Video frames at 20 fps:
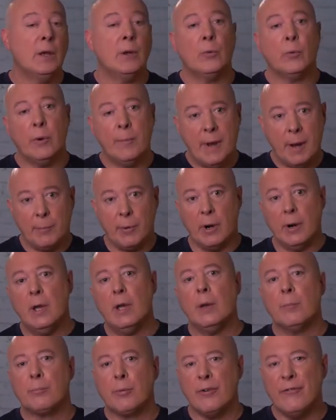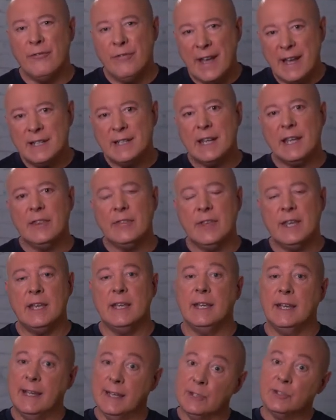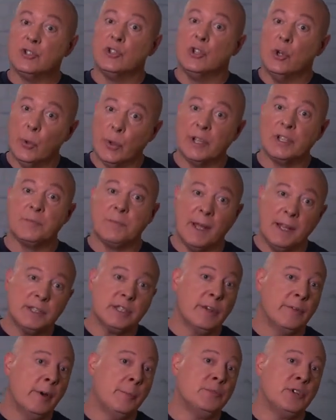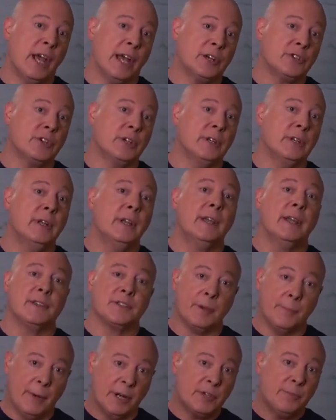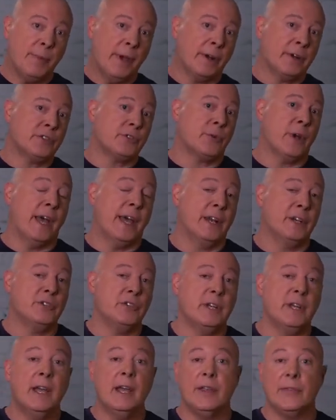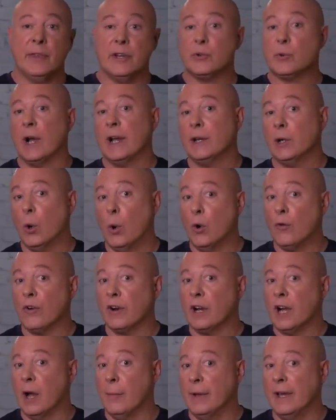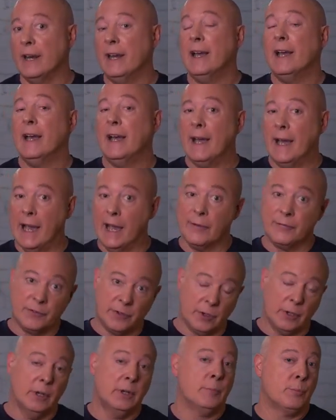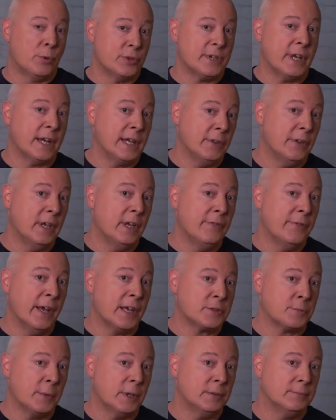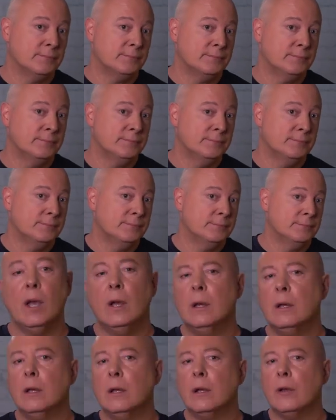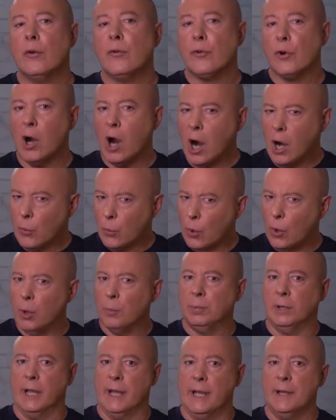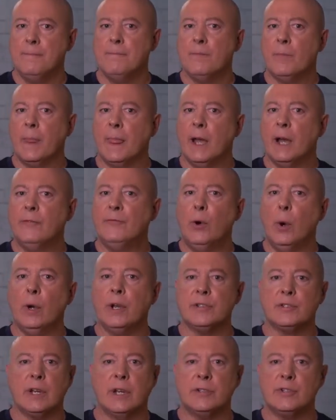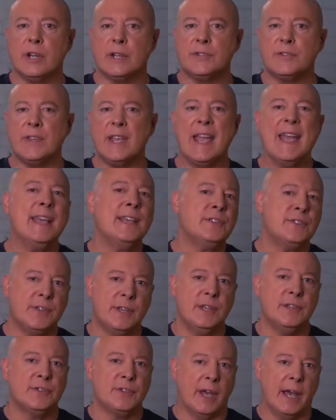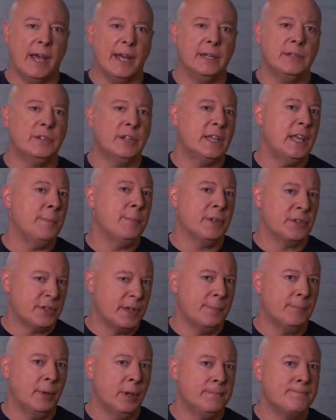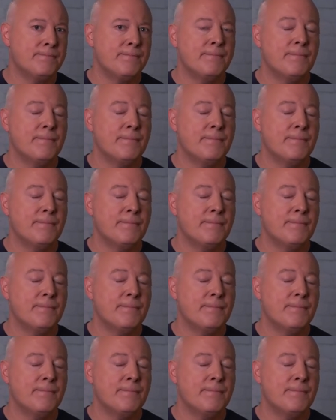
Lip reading: Remember, preventing the "it's too expensive" objection is a much better strategy than trying to overcome it after presenting the investment. For our role play, I focused on just the AC side to keep it simple.